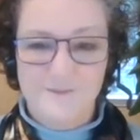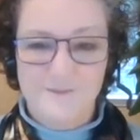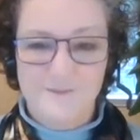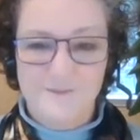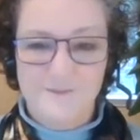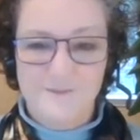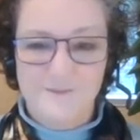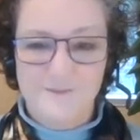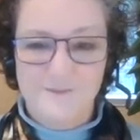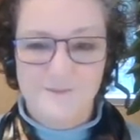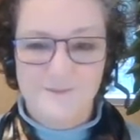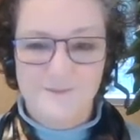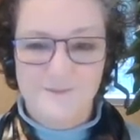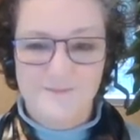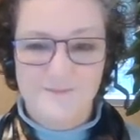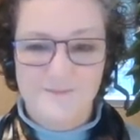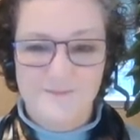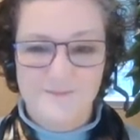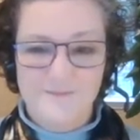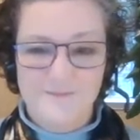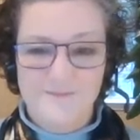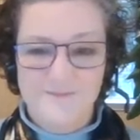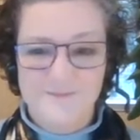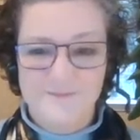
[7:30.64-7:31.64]

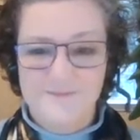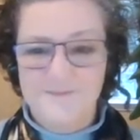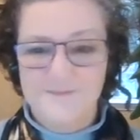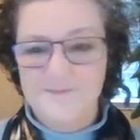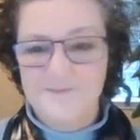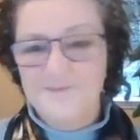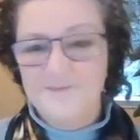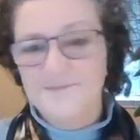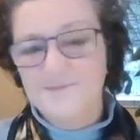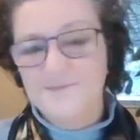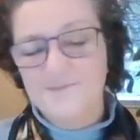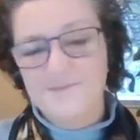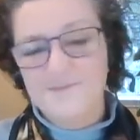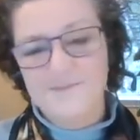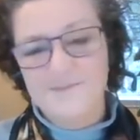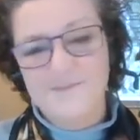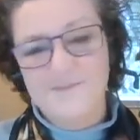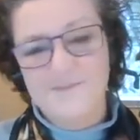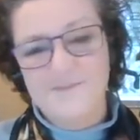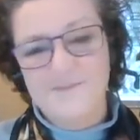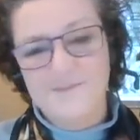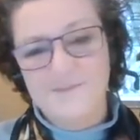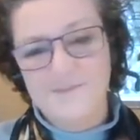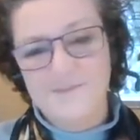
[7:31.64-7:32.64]

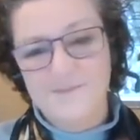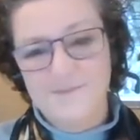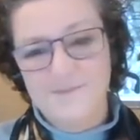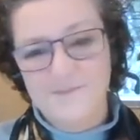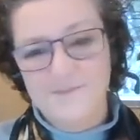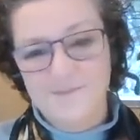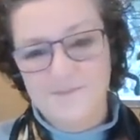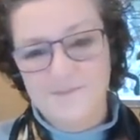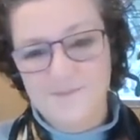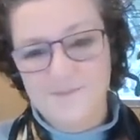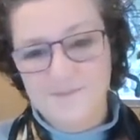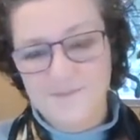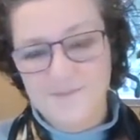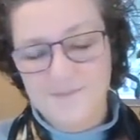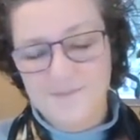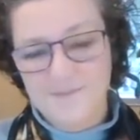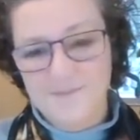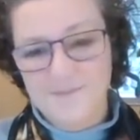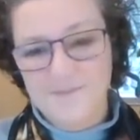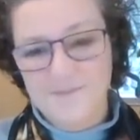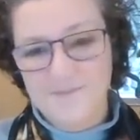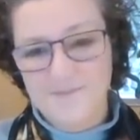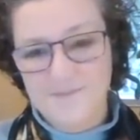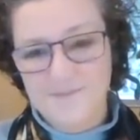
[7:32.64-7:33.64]

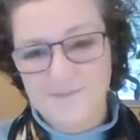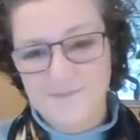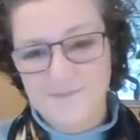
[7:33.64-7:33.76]
No words are spoken by the person on screen.